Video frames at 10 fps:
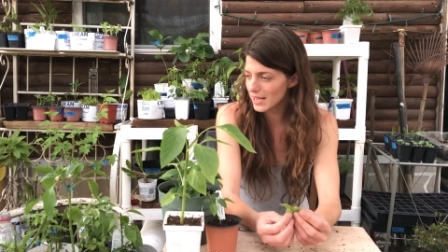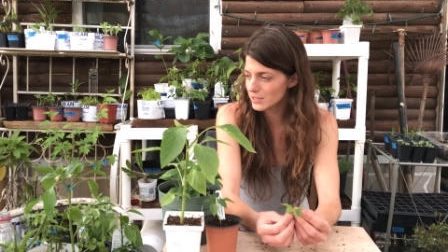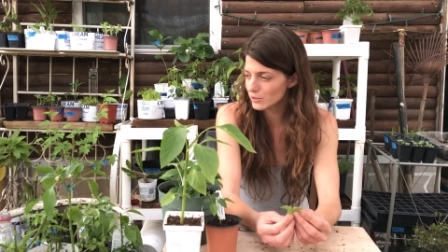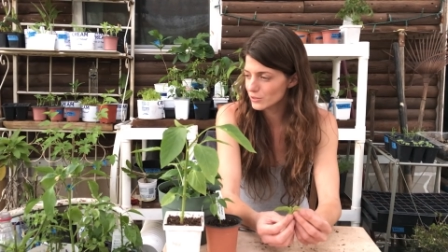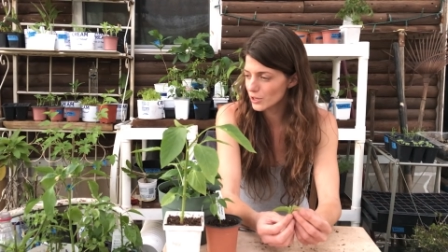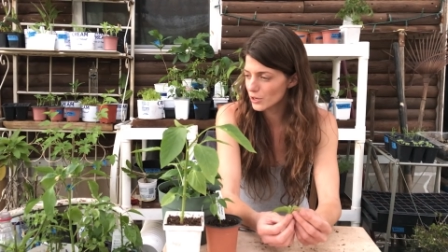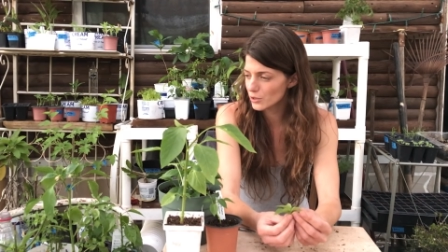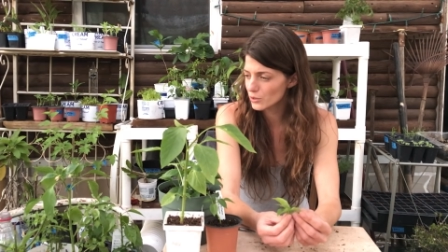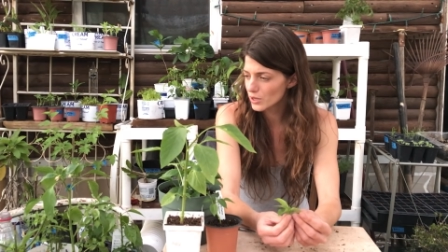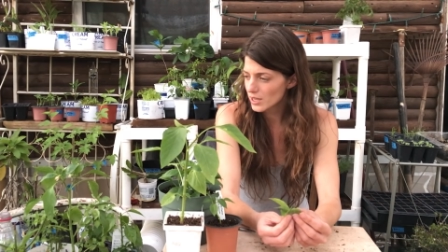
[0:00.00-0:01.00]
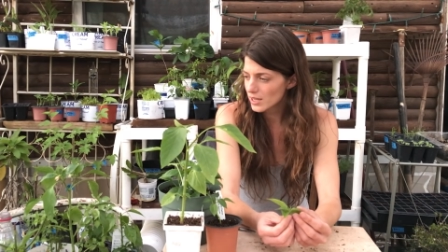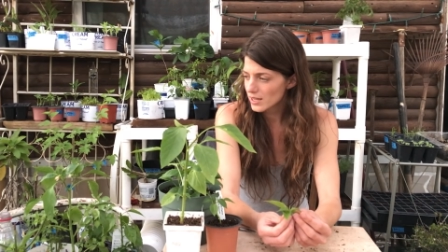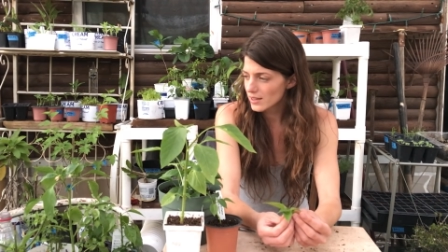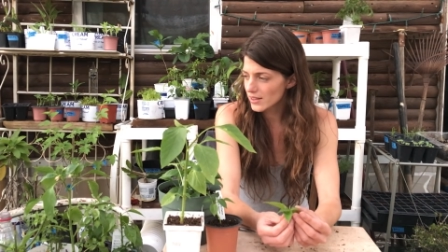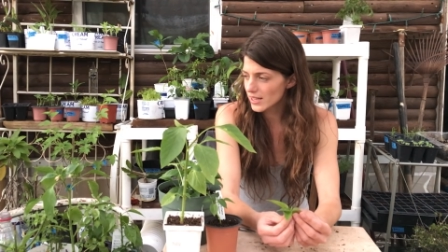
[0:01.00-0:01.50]
I don't know
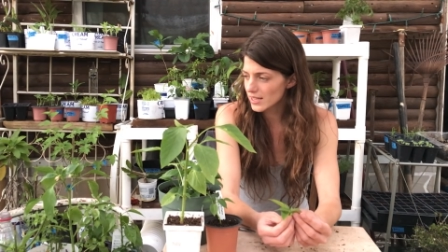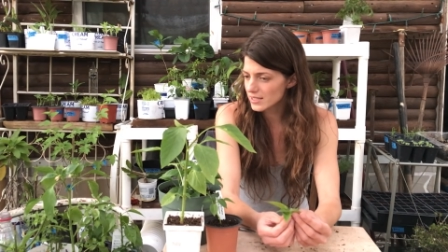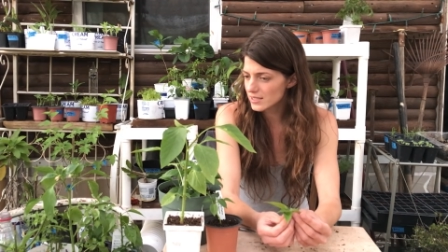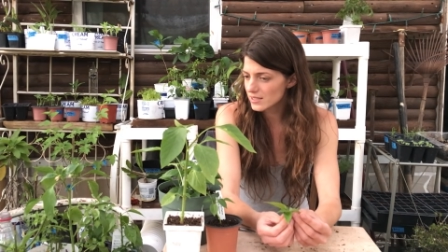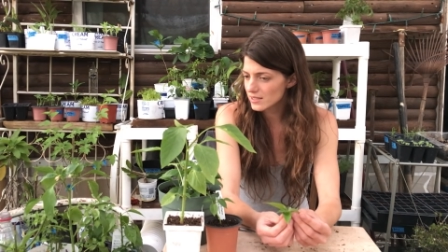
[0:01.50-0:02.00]
that,